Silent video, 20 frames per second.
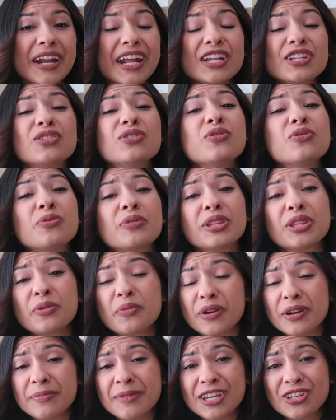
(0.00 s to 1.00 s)
I do really
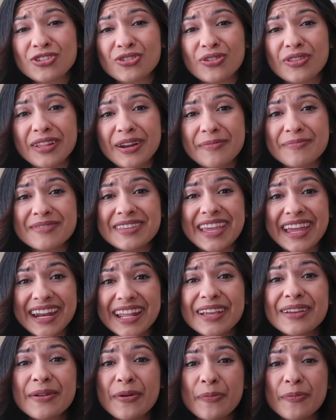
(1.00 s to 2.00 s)
want to make sure that I'm
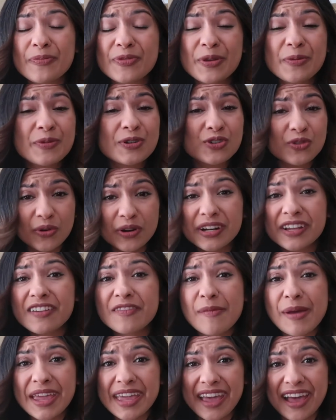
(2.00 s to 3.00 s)
getting the majority
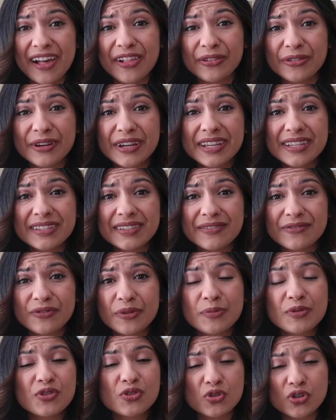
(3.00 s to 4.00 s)
of my calories
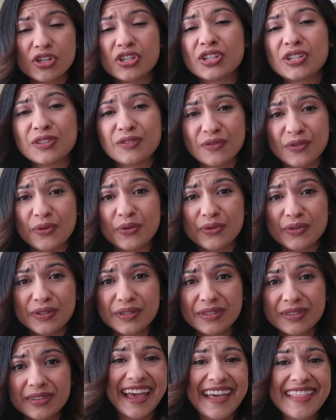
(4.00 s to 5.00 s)
from nutritious
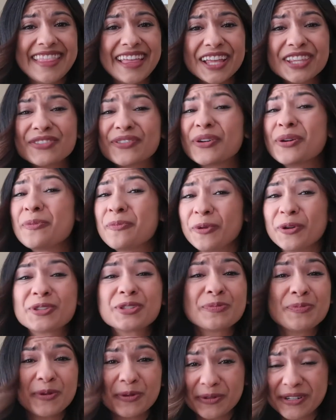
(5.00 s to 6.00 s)
foods. And that's for
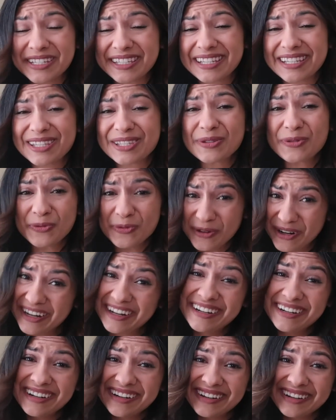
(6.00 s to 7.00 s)
multiple reasons.
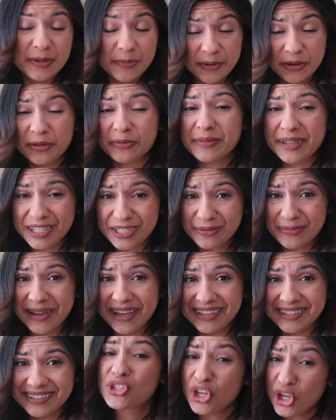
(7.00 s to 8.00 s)
1, to build muscle
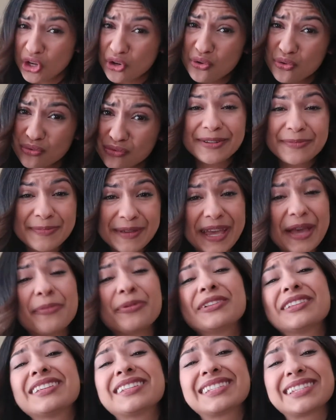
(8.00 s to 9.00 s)
mass. 2, to be
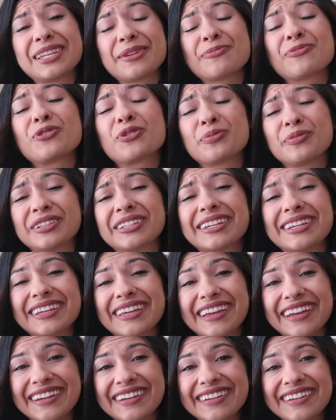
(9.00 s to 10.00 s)
able to sleep normally
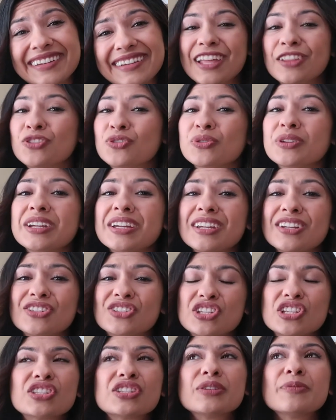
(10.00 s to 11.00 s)
again. And 3,
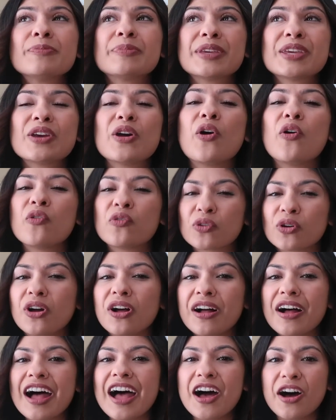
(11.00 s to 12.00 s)
just to be
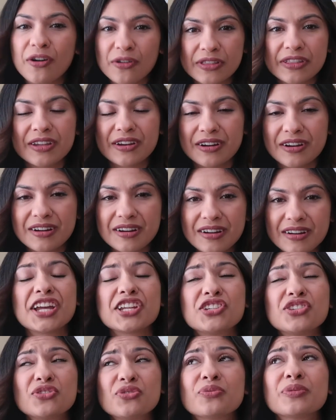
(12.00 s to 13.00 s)
overall healthier. I
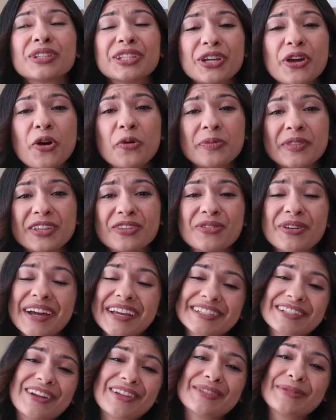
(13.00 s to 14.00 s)
do really hope that you
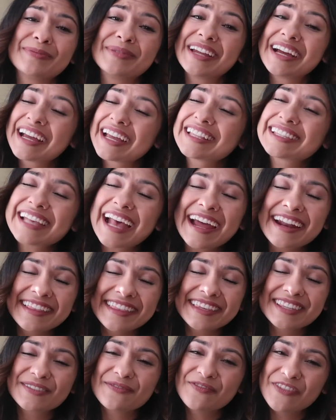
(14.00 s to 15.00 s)
guys got some nuggets out
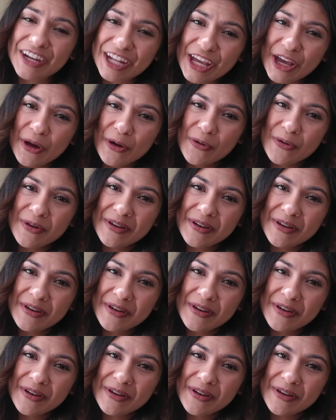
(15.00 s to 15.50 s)
of this video.